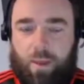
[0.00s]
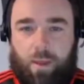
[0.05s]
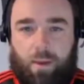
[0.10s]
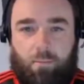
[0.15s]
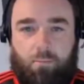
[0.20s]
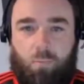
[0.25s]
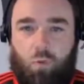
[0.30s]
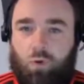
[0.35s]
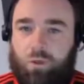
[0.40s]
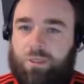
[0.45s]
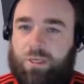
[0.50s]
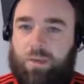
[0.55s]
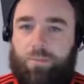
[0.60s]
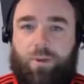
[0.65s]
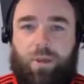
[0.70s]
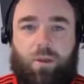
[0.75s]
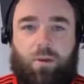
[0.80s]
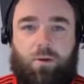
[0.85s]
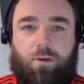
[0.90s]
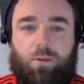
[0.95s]
more
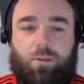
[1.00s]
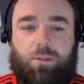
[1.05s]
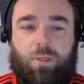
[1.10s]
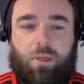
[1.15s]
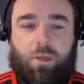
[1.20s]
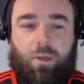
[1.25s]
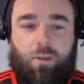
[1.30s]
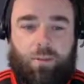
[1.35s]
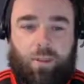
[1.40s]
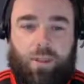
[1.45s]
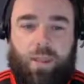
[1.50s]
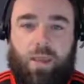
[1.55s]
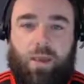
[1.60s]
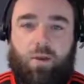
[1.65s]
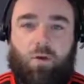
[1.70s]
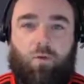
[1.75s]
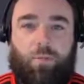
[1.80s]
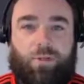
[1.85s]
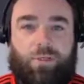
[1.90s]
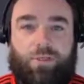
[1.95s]
CPUs, then they can
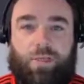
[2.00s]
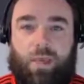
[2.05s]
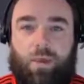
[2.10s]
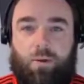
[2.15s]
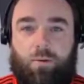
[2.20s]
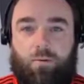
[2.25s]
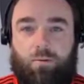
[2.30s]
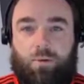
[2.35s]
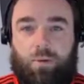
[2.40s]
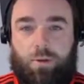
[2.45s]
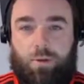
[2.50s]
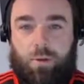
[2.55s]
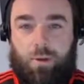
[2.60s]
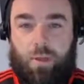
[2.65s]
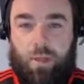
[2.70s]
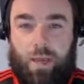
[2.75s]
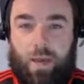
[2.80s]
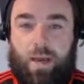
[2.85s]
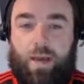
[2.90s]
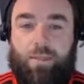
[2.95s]
all be scaled
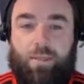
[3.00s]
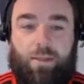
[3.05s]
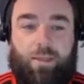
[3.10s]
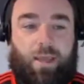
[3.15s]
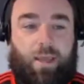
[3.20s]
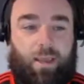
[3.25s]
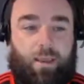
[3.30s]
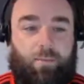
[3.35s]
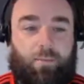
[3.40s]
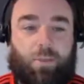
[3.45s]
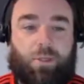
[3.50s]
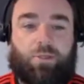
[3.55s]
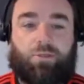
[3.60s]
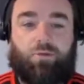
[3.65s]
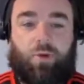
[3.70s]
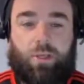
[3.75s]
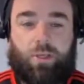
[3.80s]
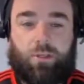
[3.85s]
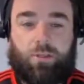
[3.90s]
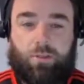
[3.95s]
at the time that's
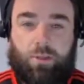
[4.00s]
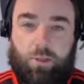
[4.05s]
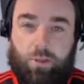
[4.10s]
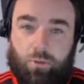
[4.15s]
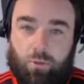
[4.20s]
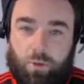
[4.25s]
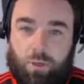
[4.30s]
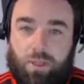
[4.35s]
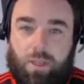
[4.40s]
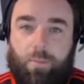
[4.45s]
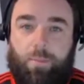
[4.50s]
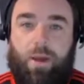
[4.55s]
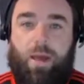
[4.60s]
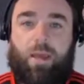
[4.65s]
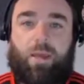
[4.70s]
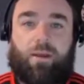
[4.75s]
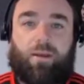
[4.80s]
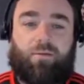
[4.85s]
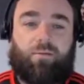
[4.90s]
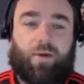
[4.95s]
right. So you don't need to buy
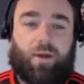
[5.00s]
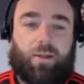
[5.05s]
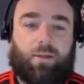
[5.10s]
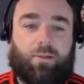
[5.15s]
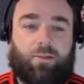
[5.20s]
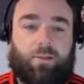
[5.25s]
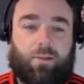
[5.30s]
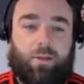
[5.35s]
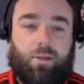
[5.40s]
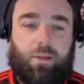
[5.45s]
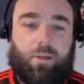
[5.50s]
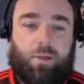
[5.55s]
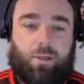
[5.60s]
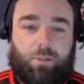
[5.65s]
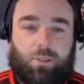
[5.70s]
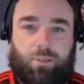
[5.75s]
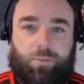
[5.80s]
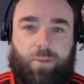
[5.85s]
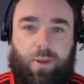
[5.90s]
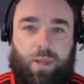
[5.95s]
in advance,
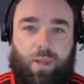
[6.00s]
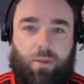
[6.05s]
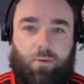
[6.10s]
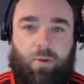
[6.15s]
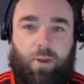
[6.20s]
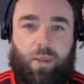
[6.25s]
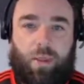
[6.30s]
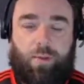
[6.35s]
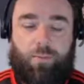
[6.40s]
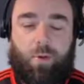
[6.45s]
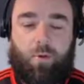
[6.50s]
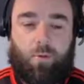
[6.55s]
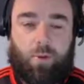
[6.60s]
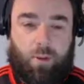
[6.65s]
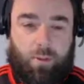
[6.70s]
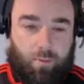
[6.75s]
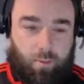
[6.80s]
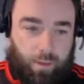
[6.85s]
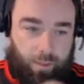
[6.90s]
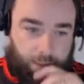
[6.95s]
just pay the right amount
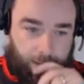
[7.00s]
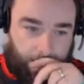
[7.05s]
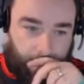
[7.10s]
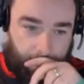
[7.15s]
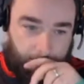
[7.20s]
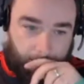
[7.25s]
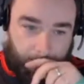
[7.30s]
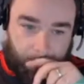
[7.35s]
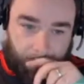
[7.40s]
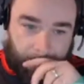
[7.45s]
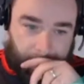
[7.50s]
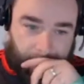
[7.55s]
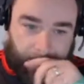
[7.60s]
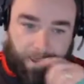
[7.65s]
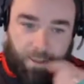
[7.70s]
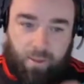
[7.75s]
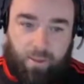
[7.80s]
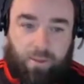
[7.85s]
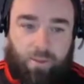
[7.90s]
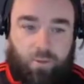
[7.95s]
at the right time.
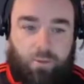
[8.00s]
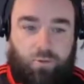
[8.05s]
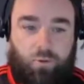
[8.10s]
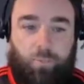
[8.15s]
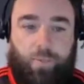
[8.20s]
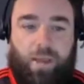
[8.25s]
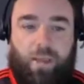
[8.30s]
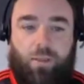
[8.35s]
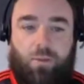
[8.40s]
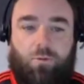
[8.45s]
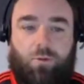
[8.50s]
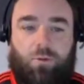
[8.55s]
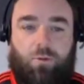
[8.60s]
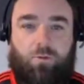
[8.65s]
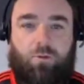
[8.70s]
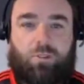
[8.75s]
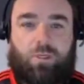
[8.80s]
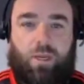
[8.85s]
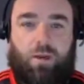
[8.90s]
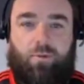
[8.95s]
So buying those
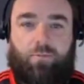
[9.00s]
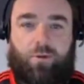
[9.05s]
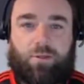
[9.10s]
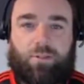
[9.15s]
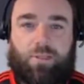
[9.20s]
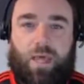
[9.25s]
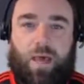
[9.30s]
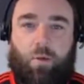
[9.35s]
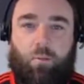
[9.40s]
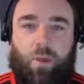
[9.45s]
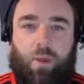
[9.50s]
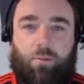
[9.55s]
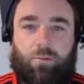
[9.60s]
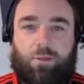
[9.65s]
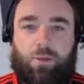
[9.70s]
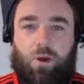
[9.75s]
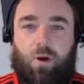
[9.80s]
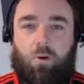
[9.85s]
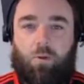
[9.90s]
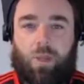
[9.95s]
old servers that way was
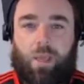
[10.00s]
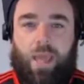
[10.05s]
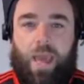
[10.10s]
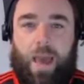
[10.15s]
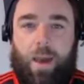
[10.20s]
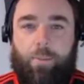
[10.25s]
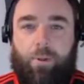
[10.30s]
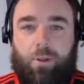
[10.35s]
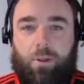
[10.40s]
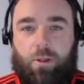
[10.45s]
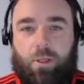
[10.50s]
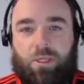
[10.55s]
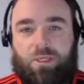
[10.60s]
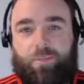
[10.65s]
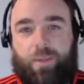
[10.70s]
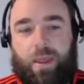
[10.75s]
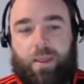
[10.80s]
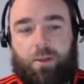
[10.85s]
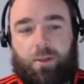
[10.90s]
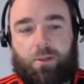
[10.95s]
called a capital
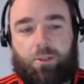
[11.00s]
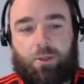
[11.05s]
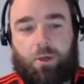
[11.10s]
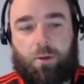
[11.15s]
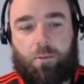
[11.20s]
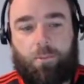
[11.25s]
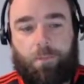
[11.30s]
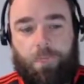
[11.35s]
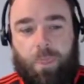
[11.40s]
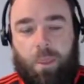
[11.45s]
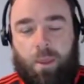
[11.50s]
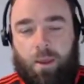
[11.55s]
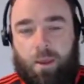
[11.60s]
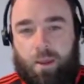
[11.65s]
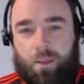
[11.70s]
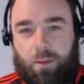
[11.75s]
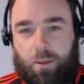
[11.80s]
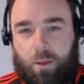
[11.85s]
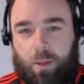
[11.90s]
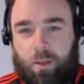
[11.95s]
expenditure.
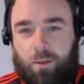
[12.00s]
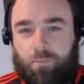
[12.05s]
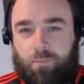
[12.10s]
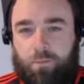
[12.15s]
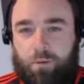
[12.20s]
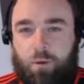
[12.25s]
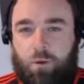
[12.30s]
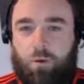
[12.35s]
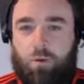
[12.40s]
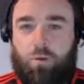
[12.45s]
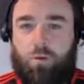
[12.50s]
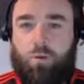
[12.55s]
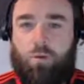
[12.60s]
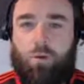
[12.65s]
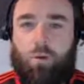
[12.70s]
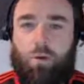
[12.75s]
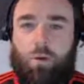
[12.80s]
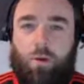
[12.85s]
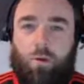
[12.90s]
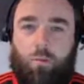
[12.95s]
And the kind of new
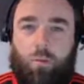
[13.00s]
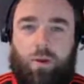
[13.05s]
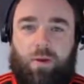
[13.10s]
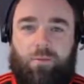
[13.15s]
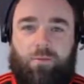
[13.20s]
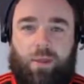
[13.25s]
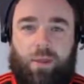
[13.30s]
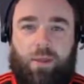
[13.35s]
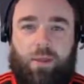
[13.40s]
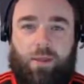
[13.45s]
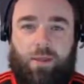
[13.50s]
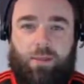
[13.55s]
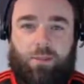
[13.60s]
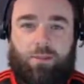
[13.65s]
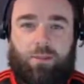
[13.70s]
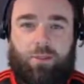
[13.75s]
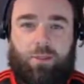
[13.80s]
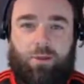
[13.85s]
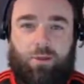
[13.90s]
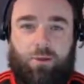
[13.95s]
way of thinking is
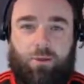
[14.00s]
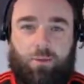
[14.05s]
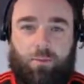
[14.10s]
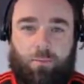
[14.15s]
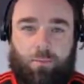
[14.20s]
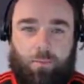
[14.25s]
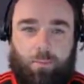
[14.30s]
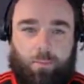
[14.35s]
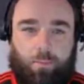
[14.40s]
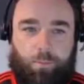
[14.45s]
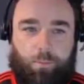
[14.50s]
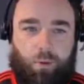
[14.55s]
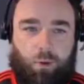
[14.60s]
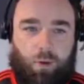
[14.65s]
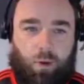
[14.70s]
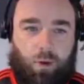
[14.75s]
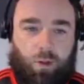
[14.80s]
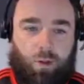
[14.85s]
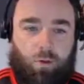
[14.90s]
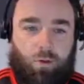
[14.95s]
to put
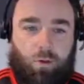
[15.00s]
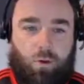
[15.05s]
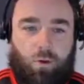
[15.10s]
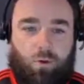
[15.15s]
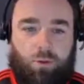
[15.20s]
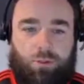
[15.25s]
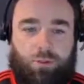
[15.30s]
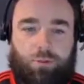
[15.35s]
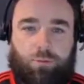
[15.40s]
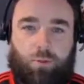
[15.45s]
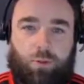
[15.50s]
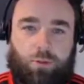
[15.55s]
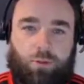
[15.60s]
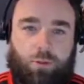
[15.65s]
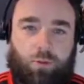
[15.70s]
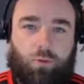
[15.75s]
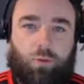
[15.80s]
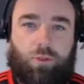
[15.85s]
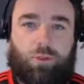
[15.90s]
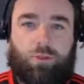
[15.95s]
your cloud costs as what's
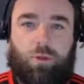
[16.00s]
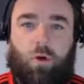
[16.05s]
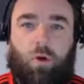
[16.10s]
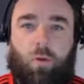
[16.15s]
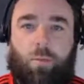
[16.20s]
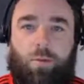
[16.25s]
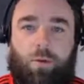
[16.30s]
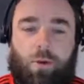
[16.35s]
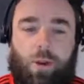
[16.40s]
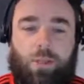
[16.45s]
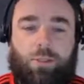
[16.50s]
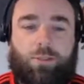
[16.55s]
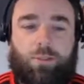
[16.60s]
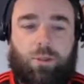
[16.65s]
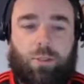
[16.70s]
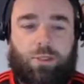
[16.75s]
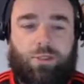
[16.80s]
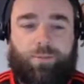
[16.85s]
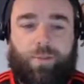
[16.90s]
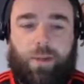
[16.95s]
known as
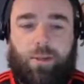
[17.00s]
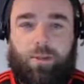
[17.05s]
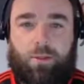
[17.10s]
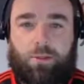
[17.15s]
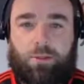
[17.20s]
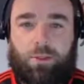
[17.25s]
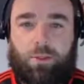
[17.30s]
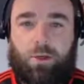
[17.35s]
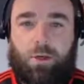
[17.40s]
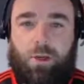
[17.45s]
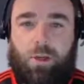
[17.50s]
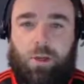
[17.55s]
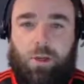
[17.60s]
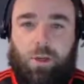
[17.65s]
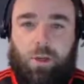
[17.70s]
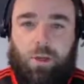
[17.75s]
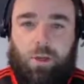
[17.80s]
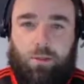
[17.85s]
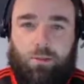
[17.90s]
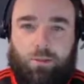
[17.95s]
operational expenditure.
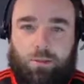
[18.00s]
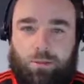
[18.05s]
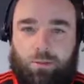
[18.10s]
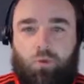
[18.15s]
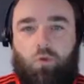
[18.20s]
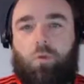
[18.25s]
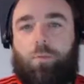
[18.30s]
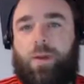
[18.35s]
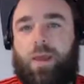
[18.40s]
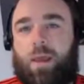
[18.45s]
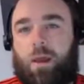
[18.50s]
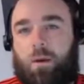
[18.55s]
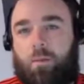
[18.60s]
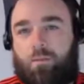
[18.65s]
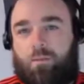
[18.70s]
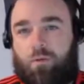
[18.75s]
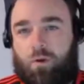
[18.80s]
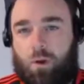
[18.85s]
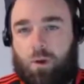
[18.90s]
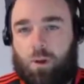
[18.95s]
So there's no big
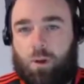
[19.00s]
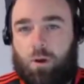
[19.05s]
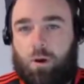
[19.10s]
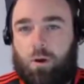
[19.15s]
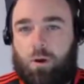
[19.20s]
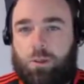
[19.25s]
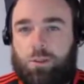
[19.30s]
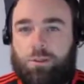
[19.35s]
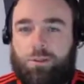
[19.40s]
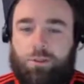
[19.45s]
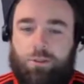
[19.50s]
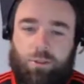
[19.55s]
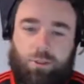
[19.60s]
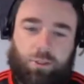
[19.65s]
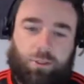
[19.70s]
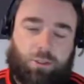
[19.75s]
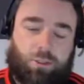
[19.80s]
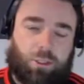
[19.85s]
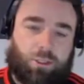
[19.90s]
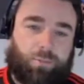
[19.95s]
upfront costs.
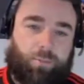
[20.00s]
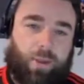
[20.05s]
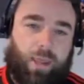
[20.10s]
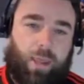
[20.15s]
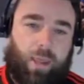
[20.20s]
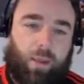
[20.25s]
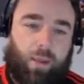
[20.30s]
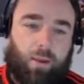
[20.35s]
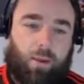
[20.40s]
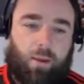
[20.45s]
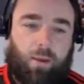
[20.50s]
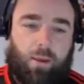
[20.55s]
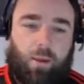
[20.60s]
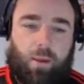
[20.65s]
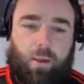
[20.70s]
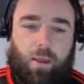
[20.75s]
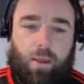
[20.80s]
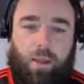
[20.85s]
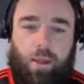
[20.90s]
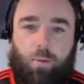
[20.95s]
You just pay
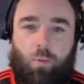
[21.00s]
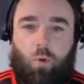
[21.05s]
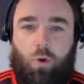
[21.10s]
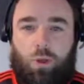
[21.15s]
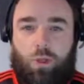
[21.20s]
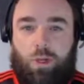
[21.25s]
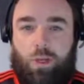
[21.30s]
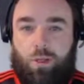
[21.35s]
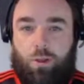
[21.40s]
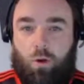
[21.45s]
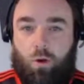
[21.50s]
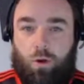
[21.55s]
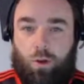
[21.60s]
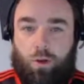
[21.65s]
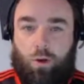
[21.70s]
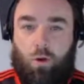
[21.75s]
what you need on an